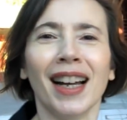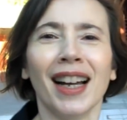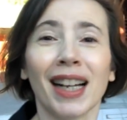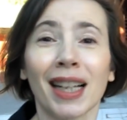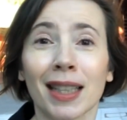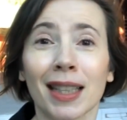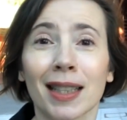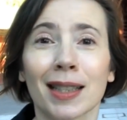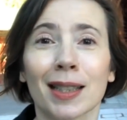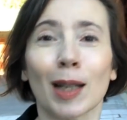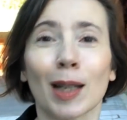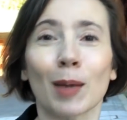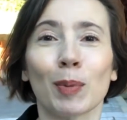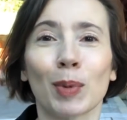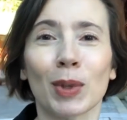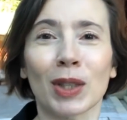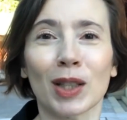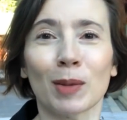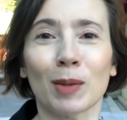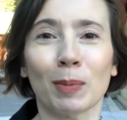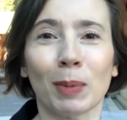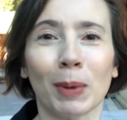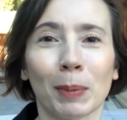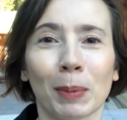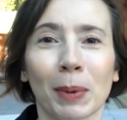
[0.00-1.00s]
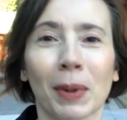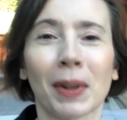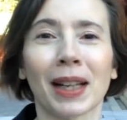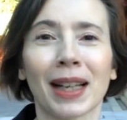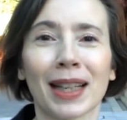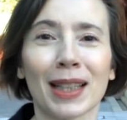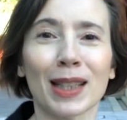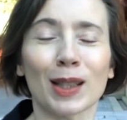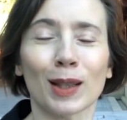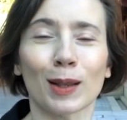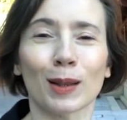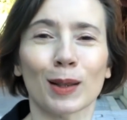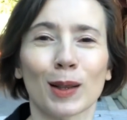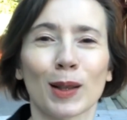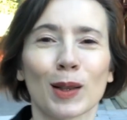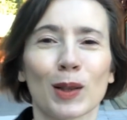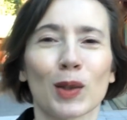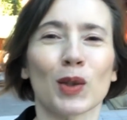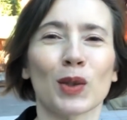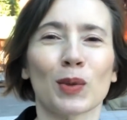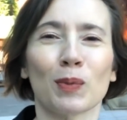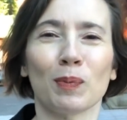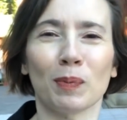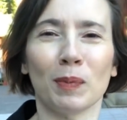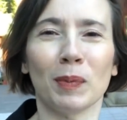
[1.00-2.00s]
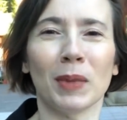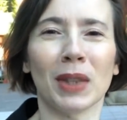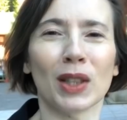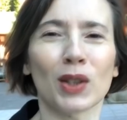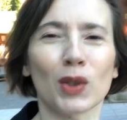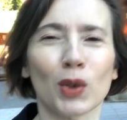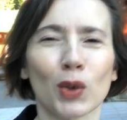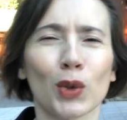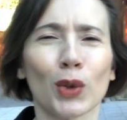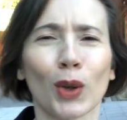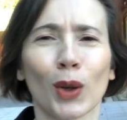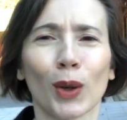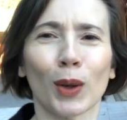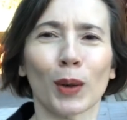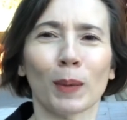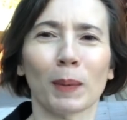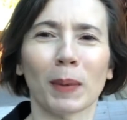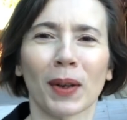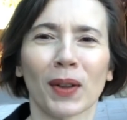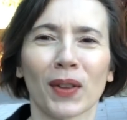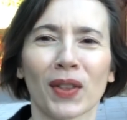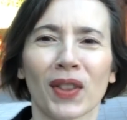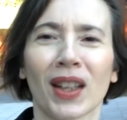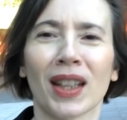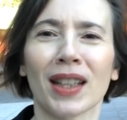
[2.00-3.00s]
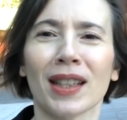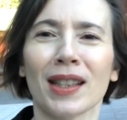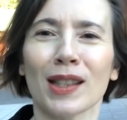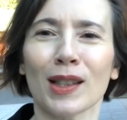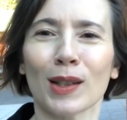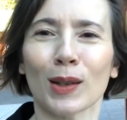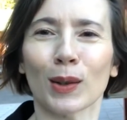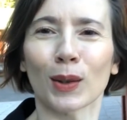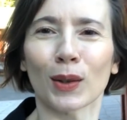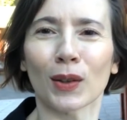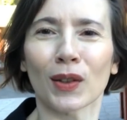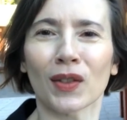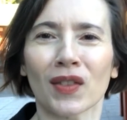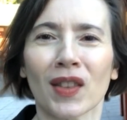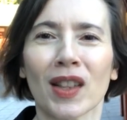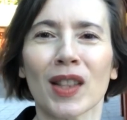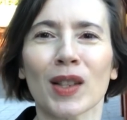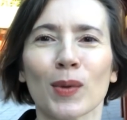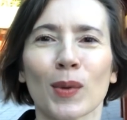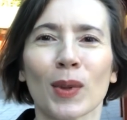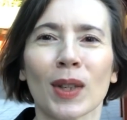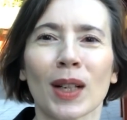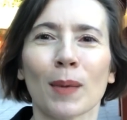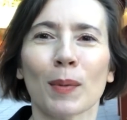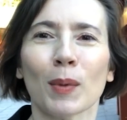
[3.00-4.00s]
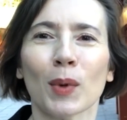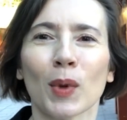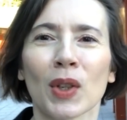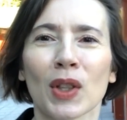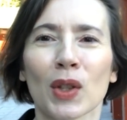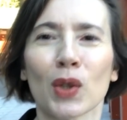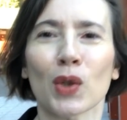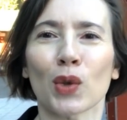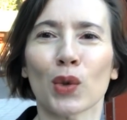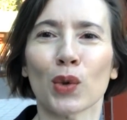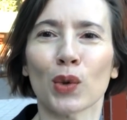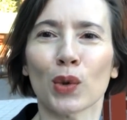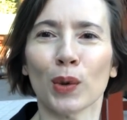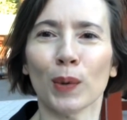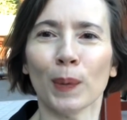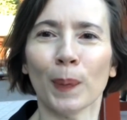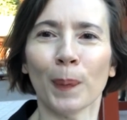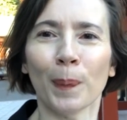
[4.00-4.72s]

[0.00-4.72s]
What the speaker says: It's Japanese people asking me to talk about that, so that's what I'm going to do.